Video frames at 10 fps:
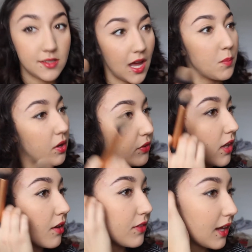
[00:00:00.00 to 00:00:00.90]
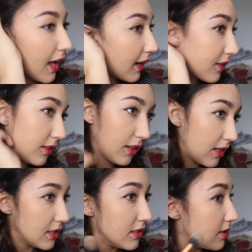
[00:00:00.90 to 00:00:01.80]
Tap off a lot of the
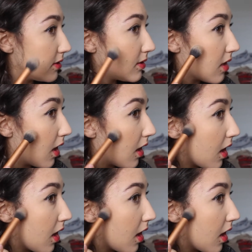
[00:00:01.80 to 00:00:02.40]
excess.